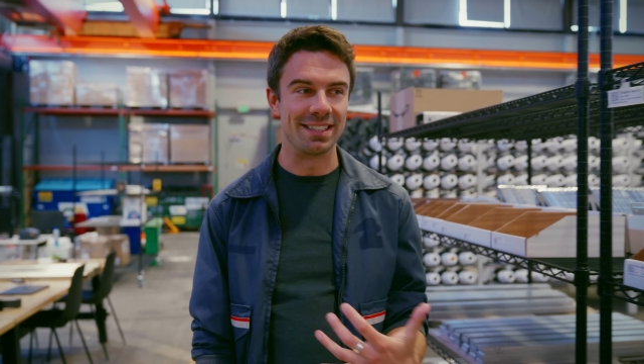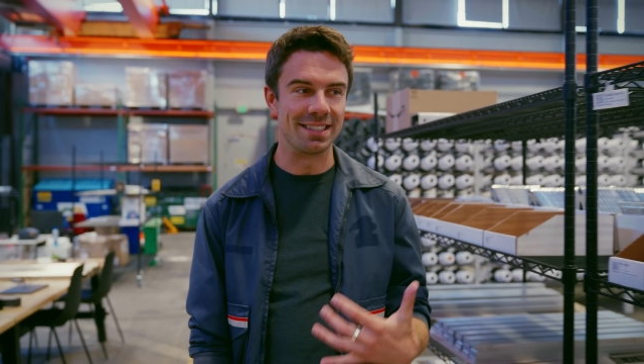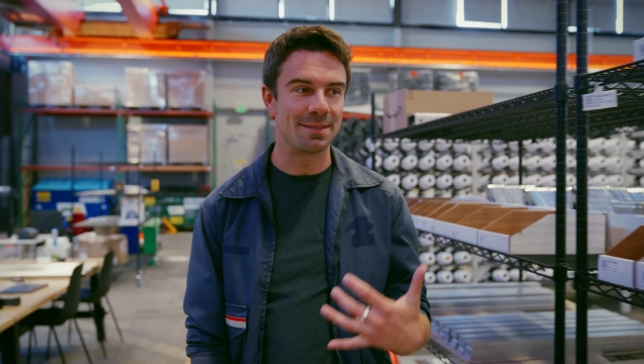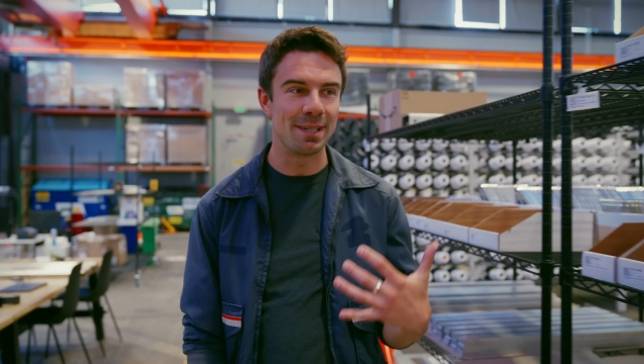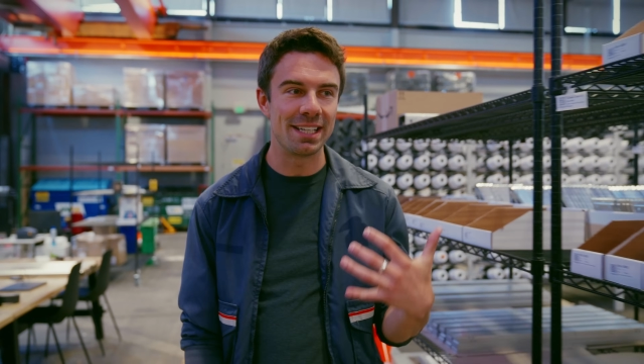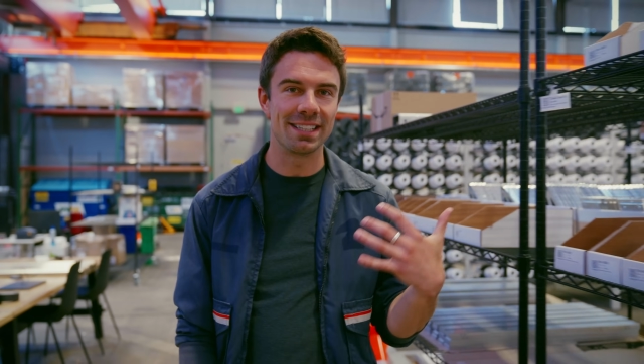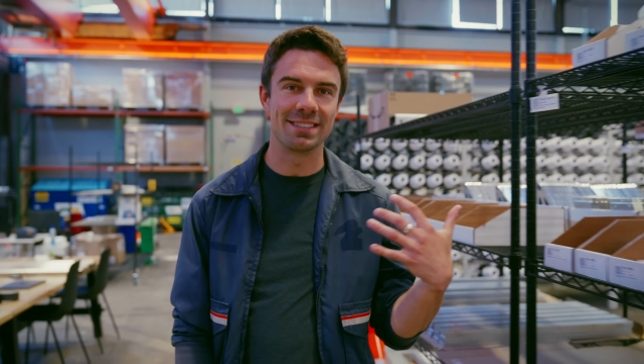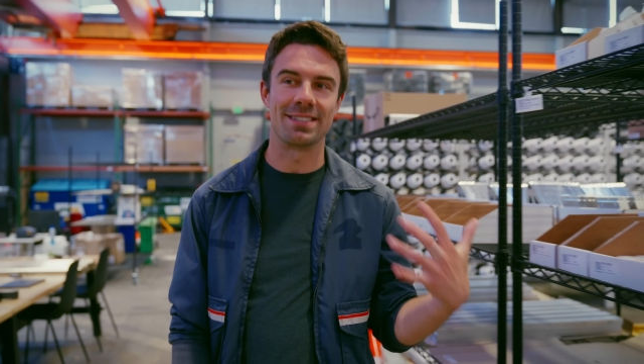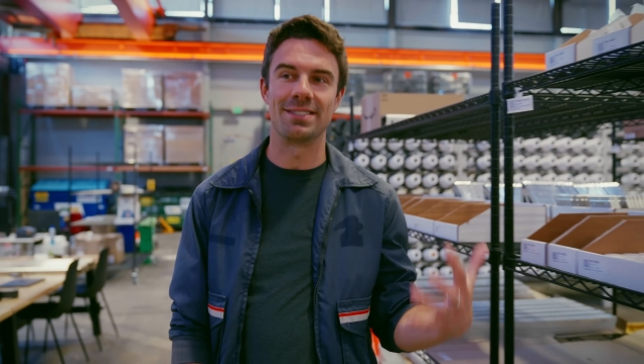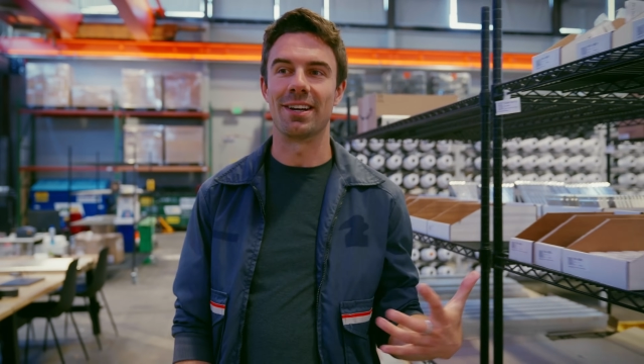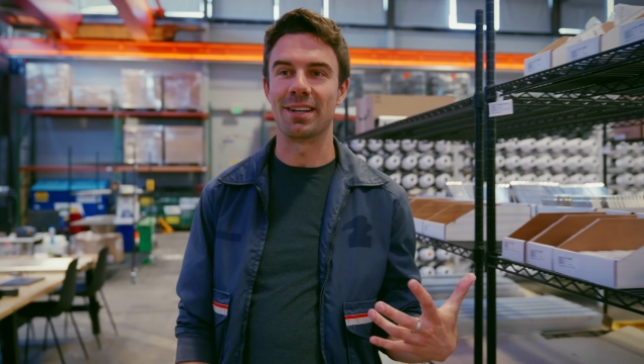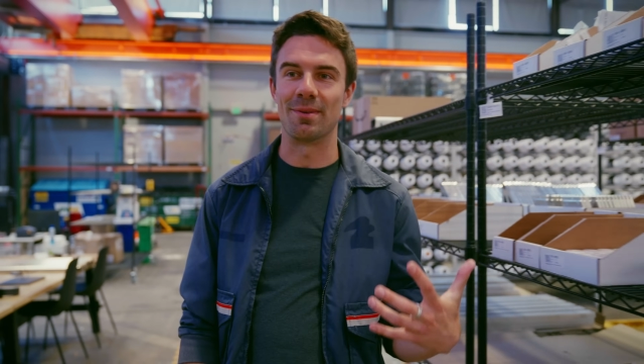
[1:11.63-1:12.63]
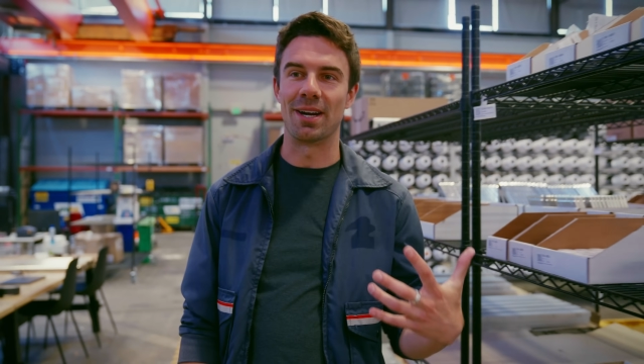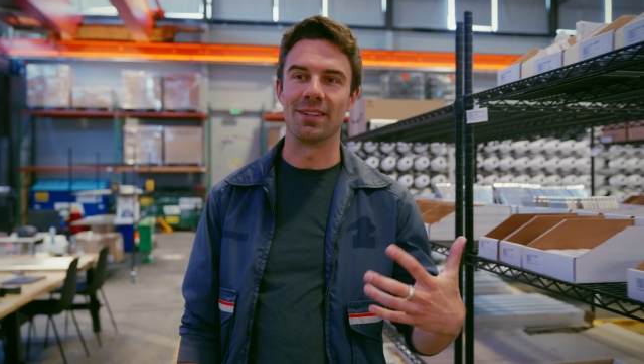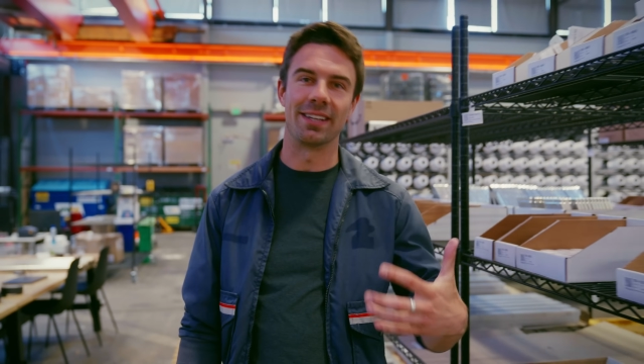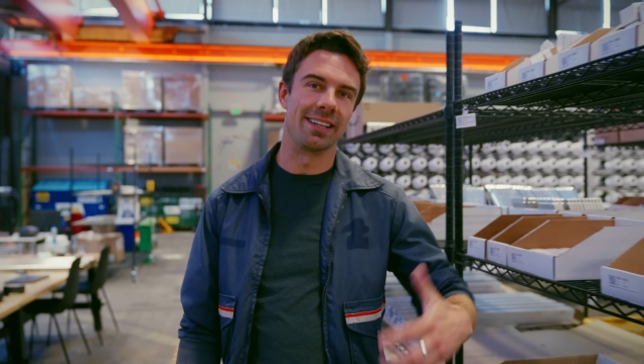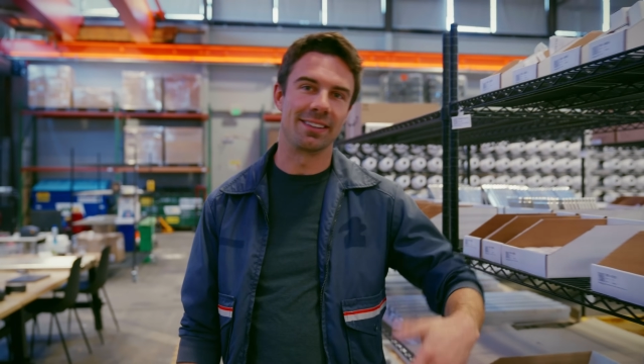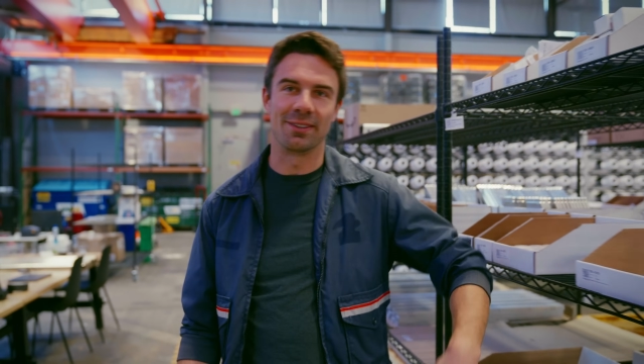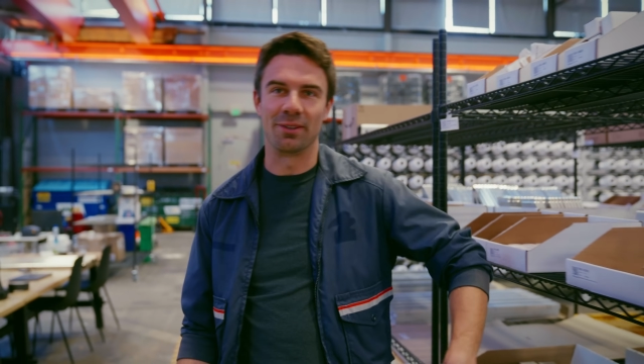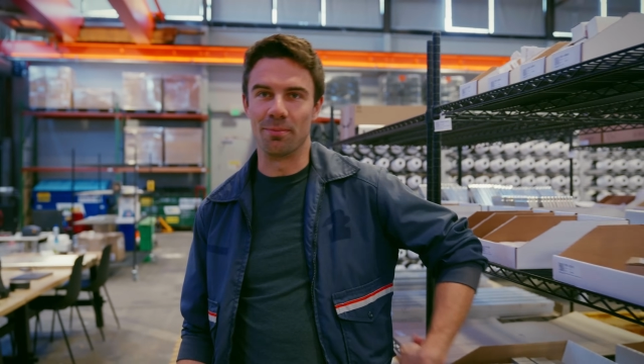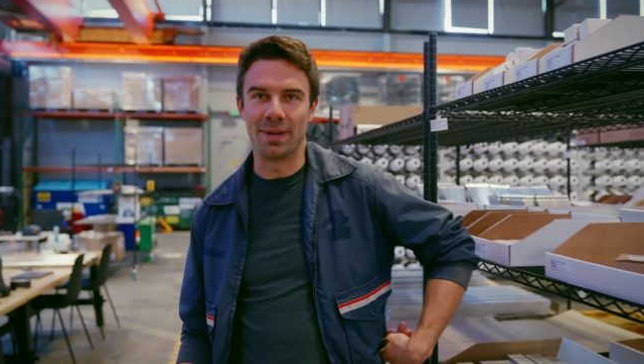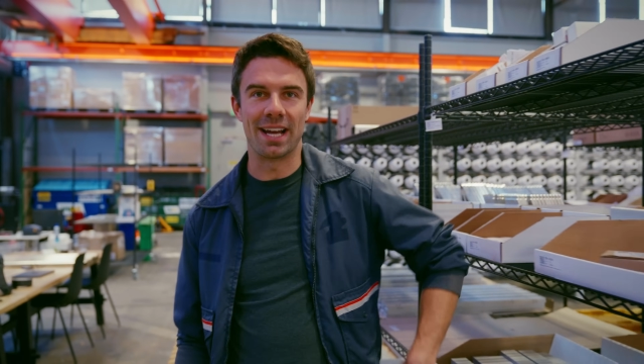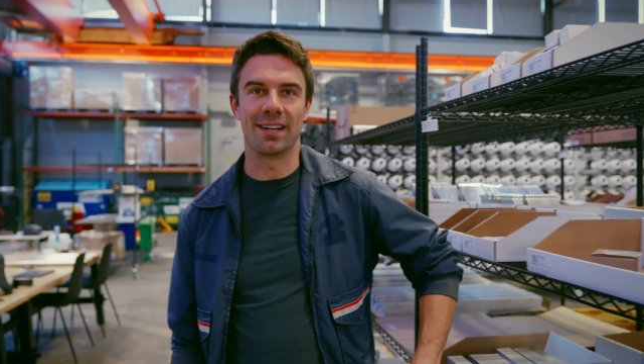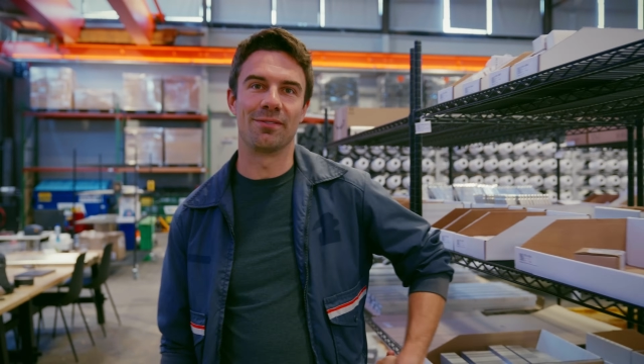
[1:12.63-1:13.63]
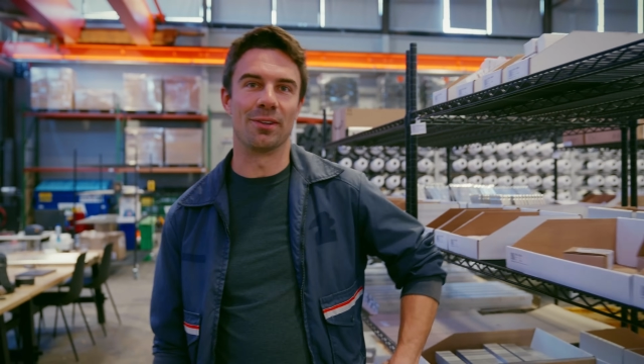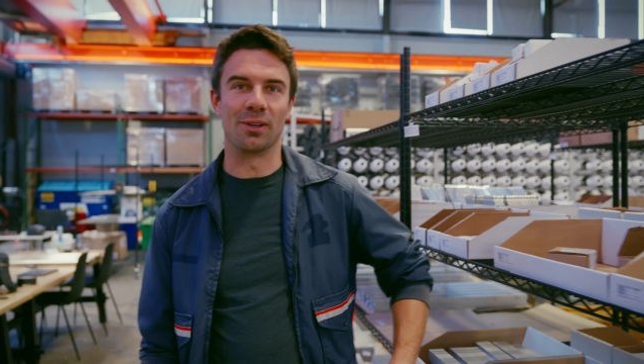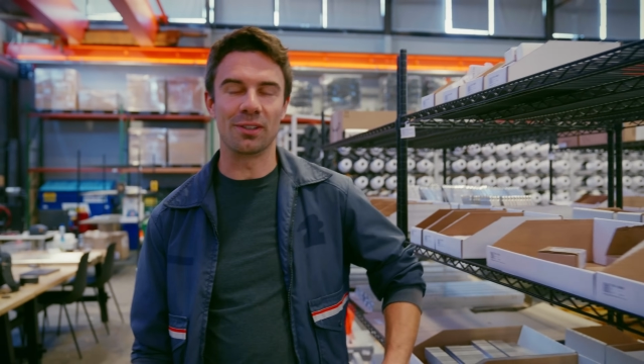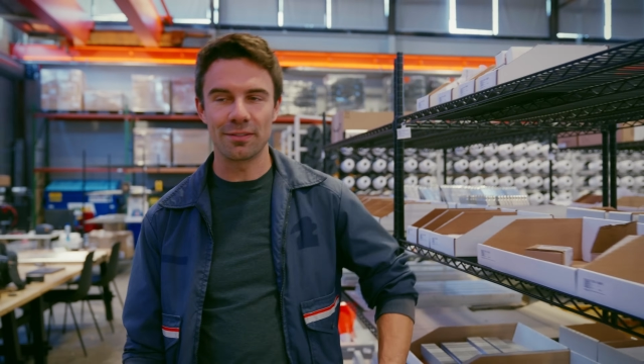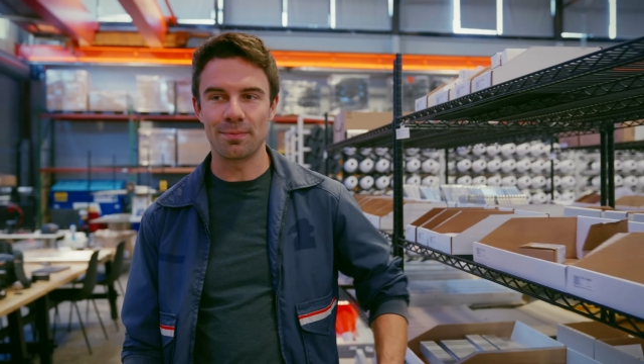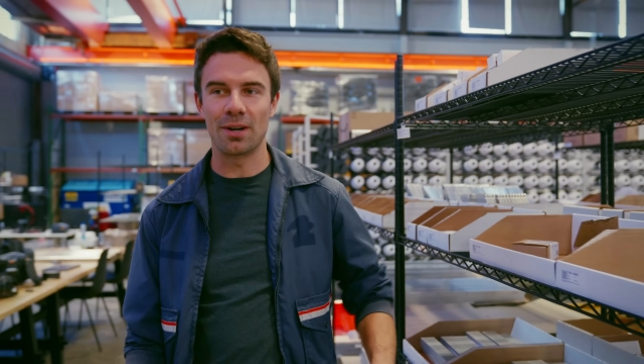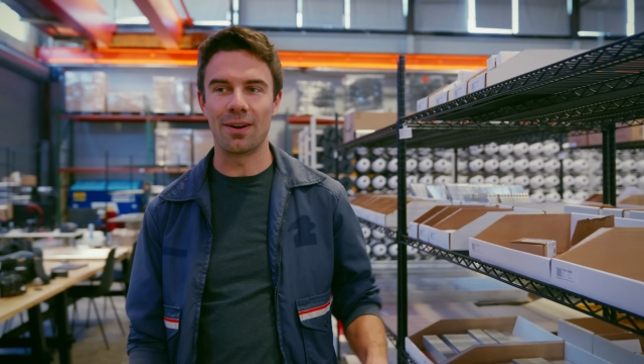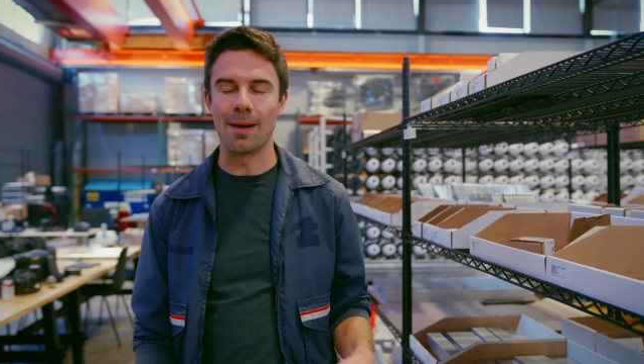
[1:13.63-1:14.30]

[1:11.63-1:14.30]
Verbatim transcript: in these meetings and talk about like the little bag for their Clif Bar